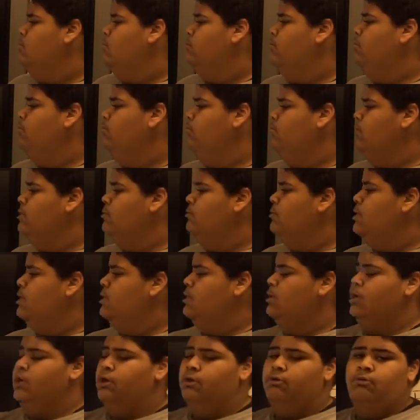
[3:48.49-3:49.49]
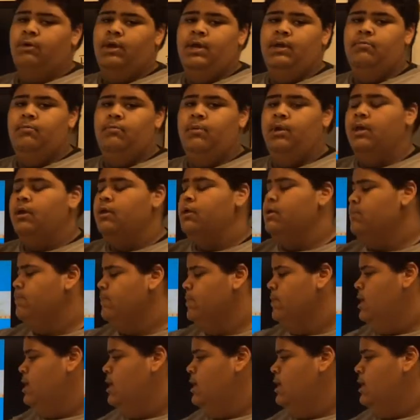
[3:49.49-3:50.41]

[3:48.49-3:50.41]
blue female and a gray male.